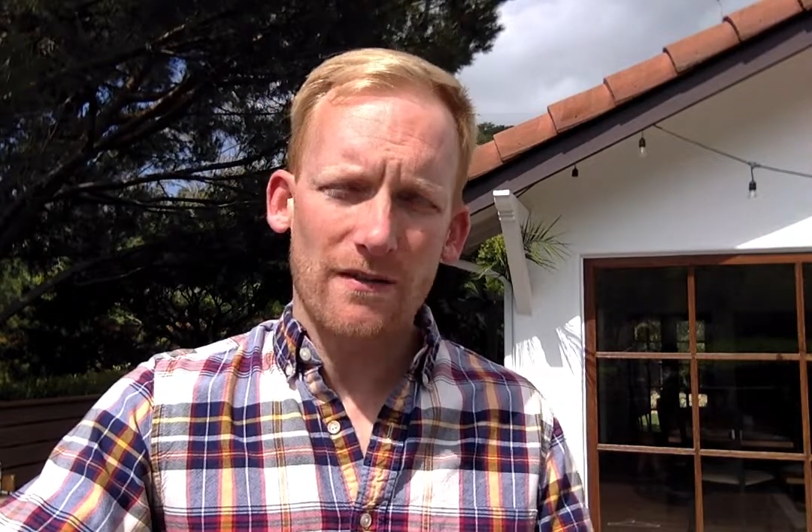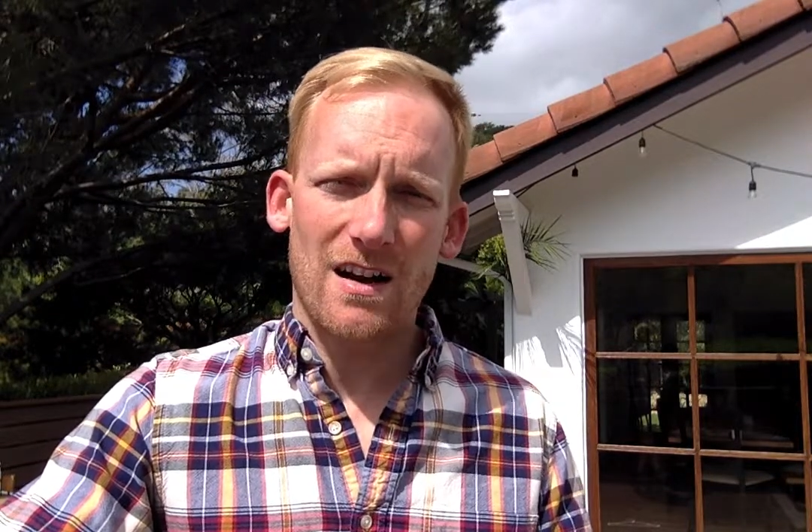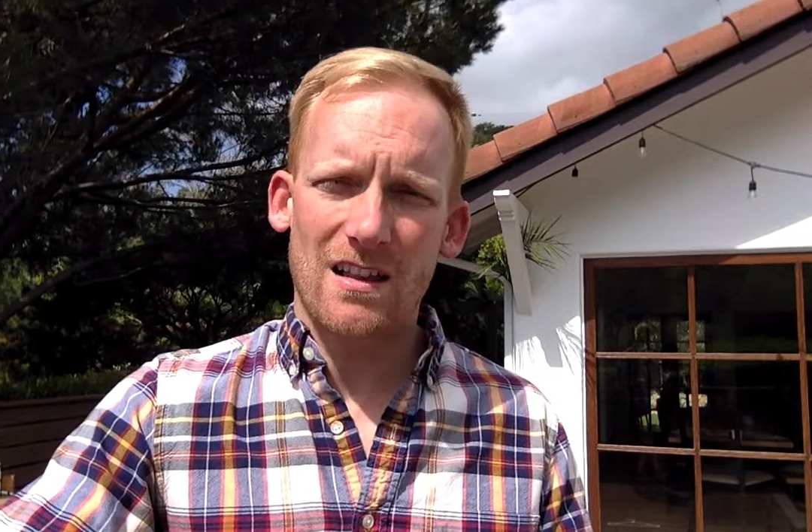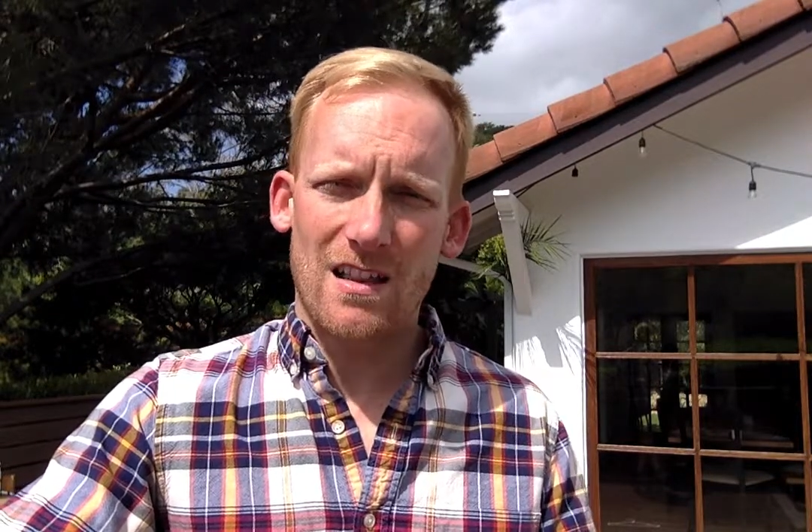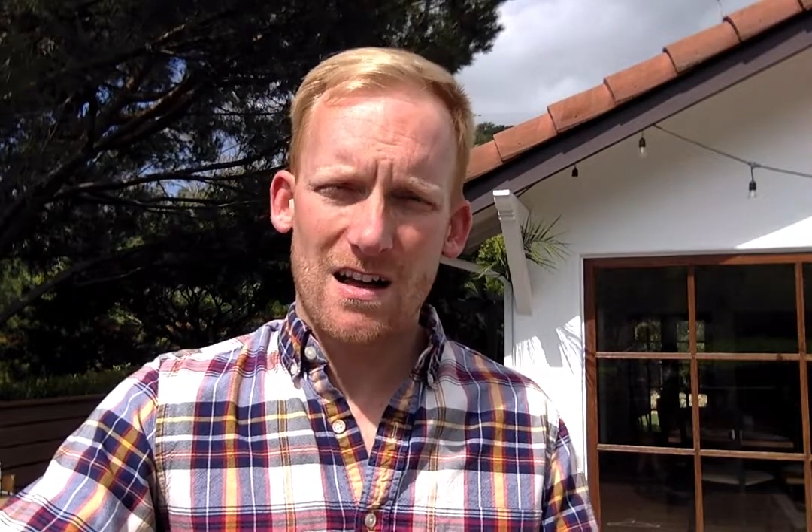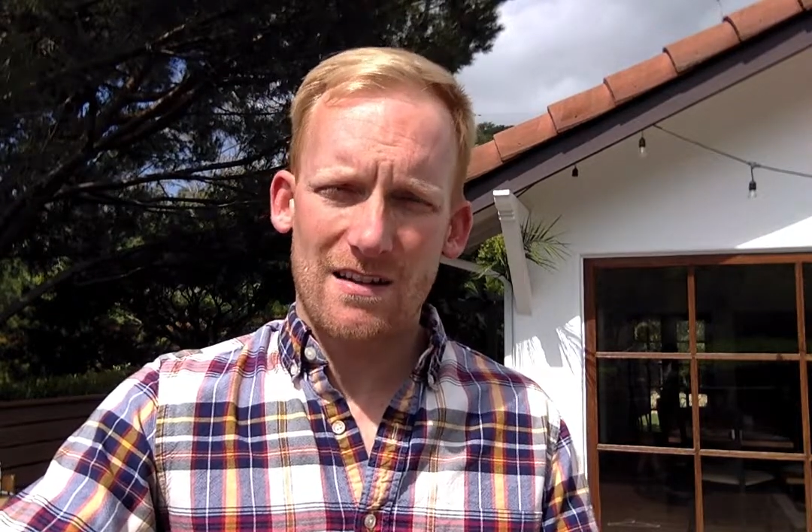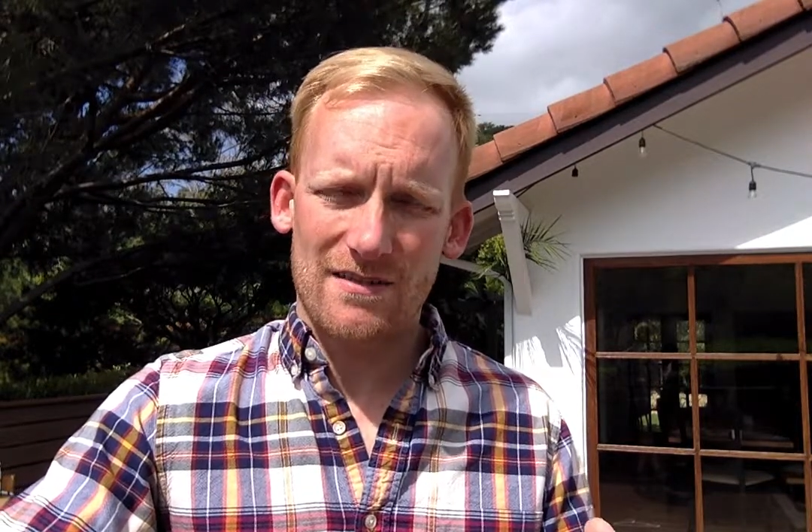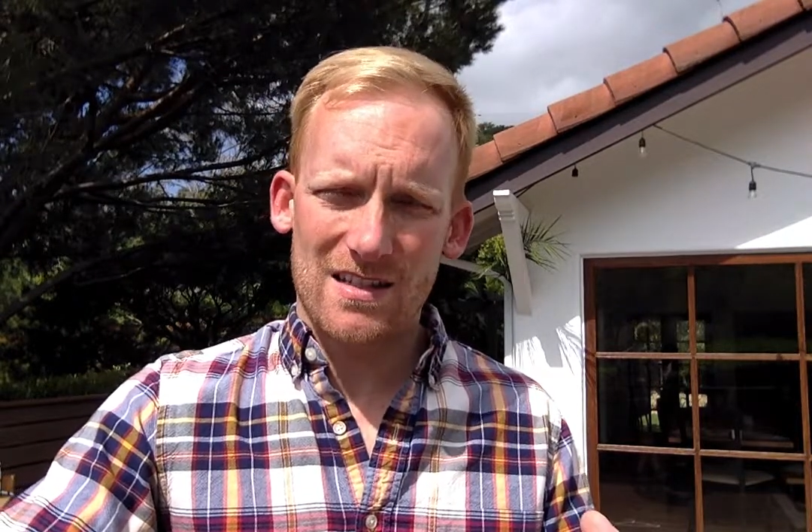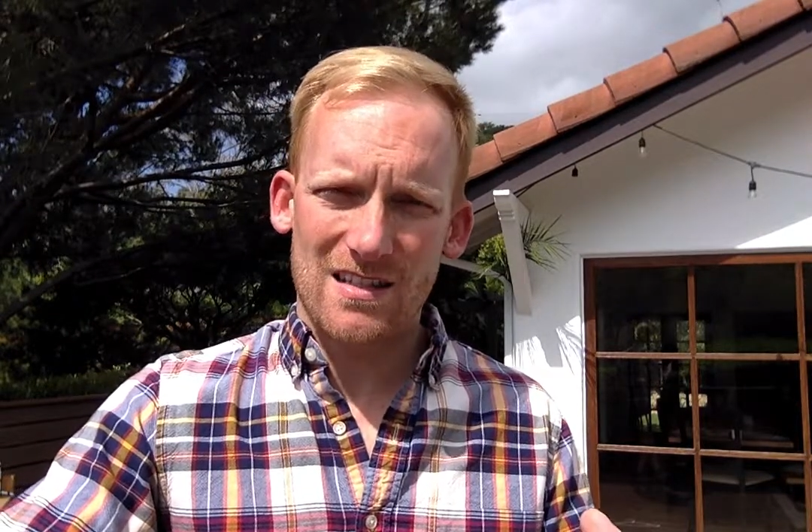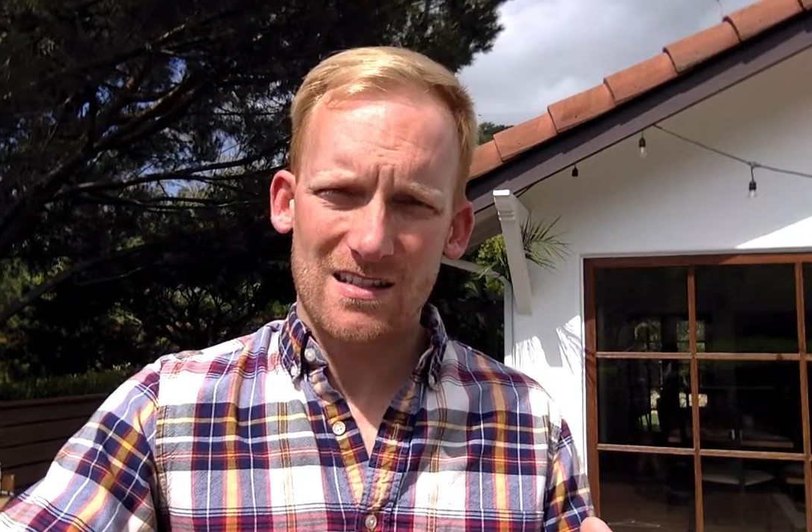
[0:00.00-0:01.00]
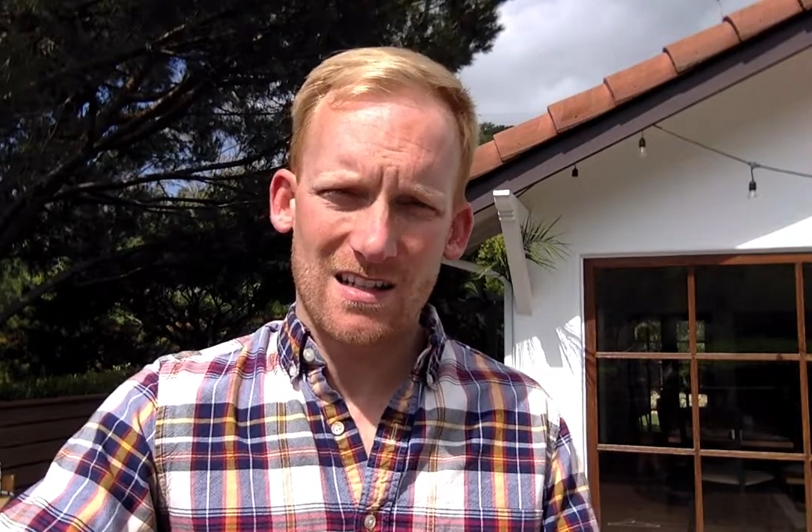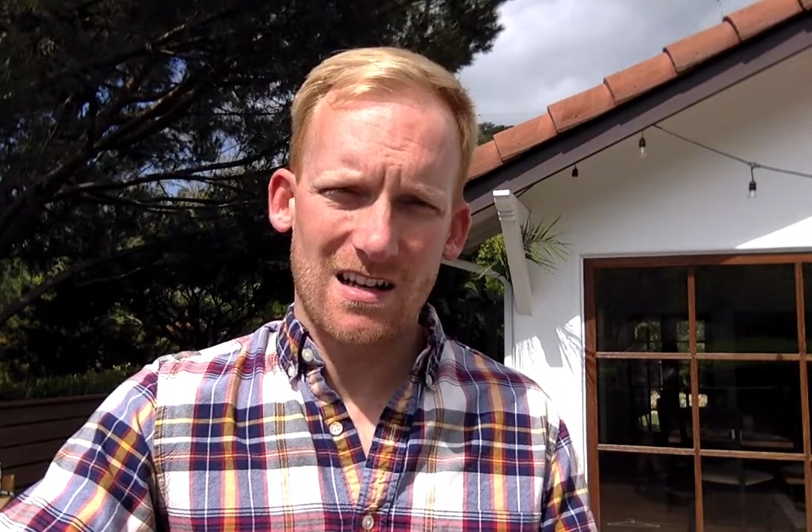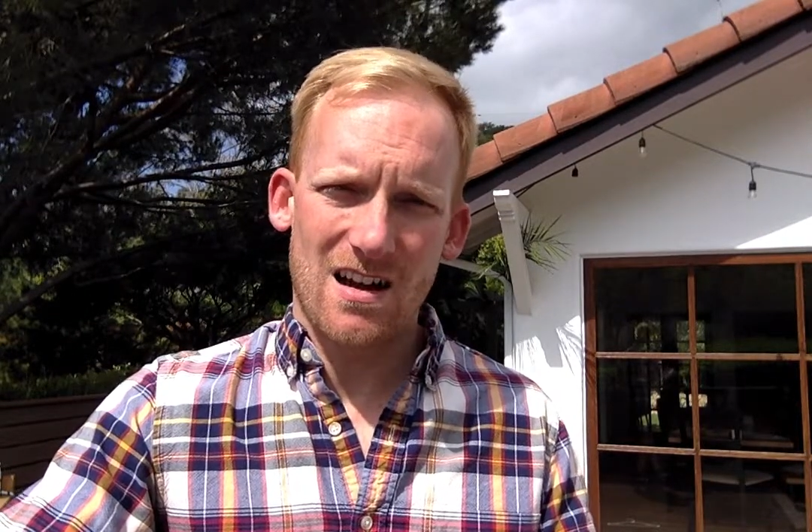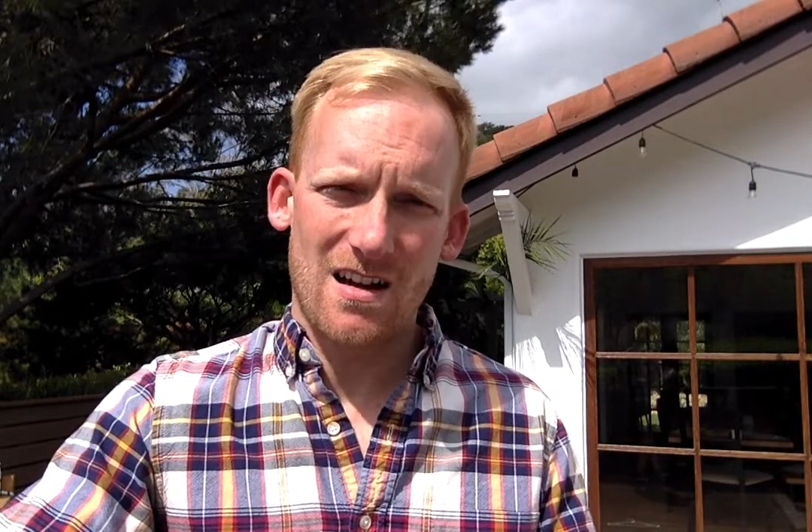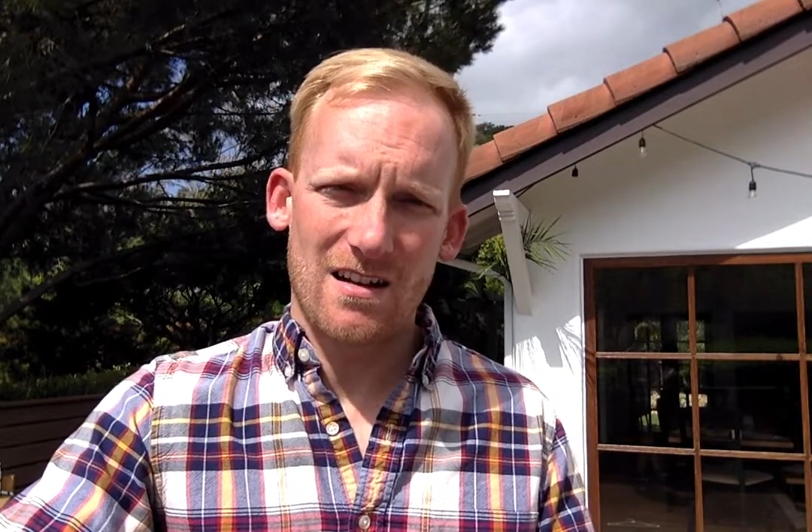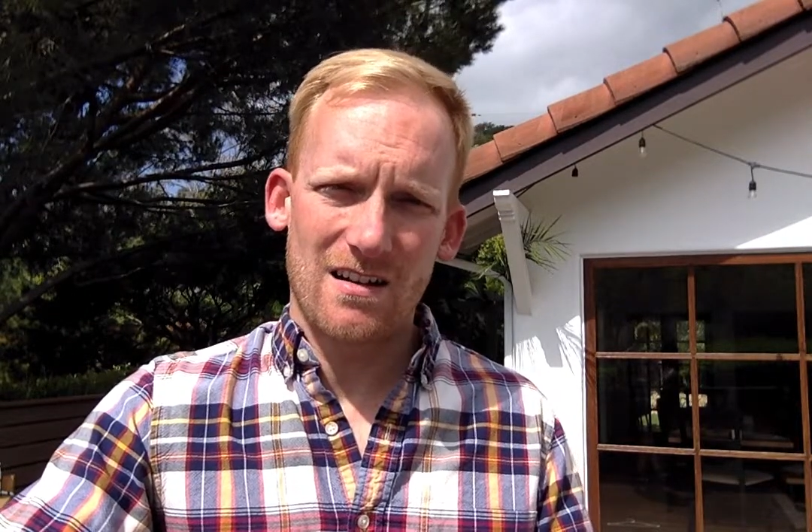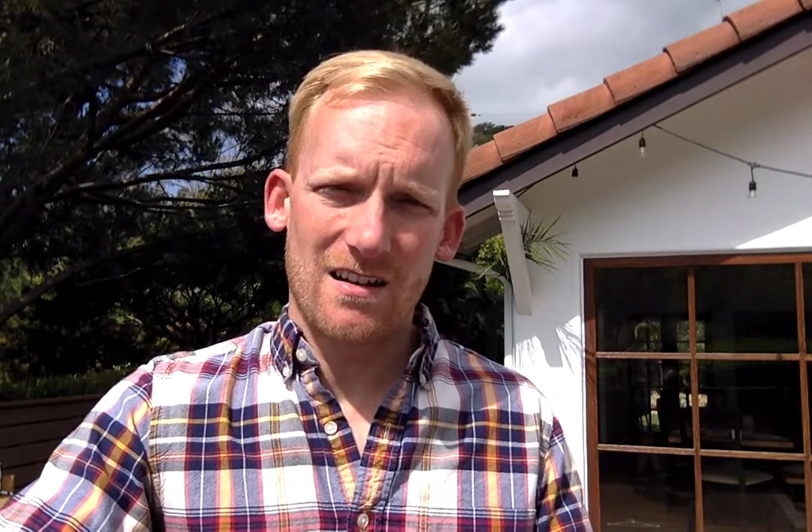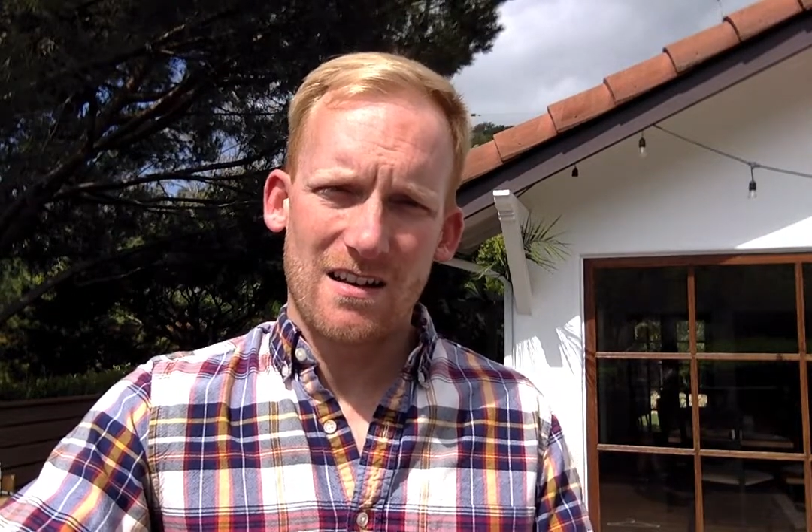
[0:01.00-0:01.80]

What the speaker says: of our lives to God